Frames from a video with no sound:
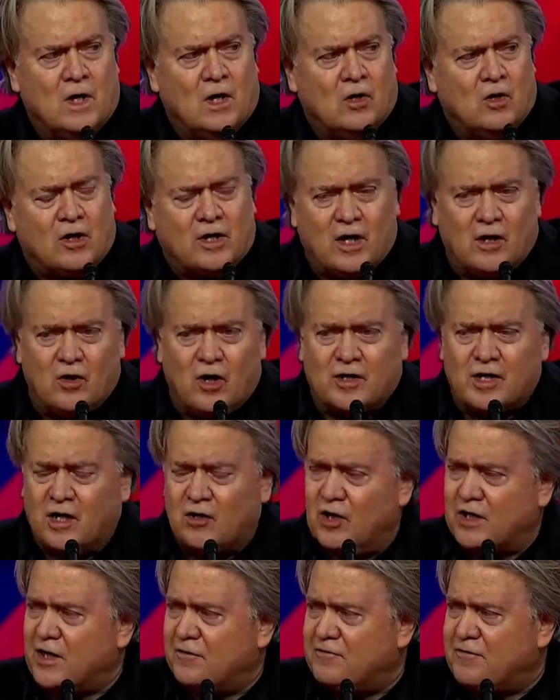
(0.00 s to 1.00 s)
Look
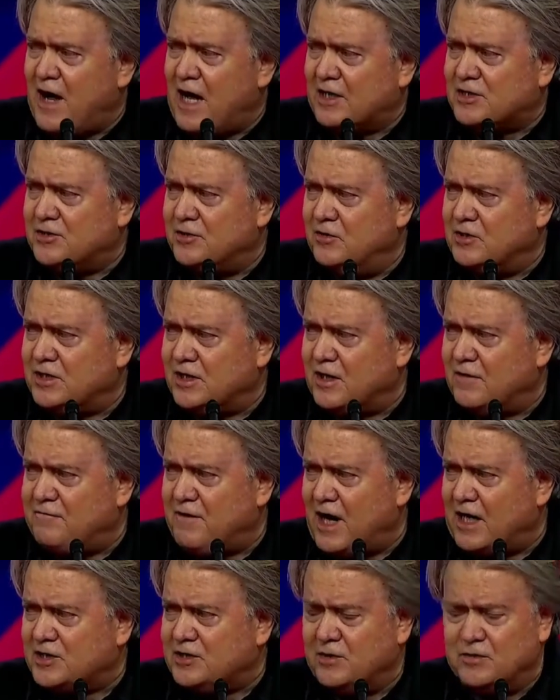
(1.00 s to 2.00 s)
at Fox News. Look at
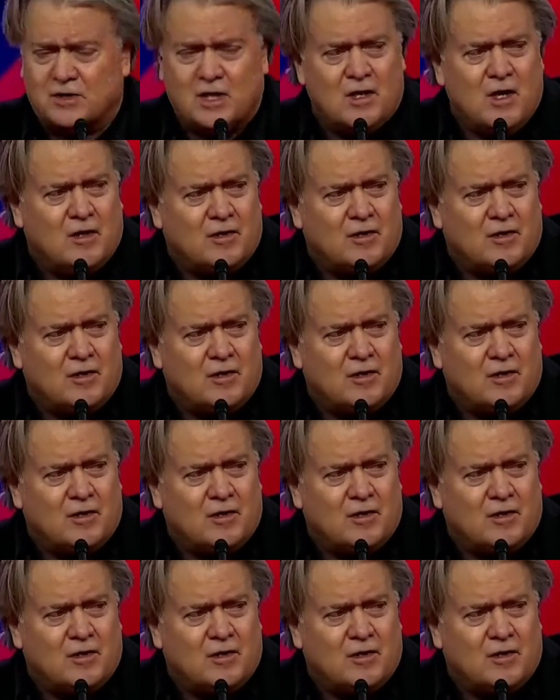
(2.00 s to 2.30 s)
Fox News.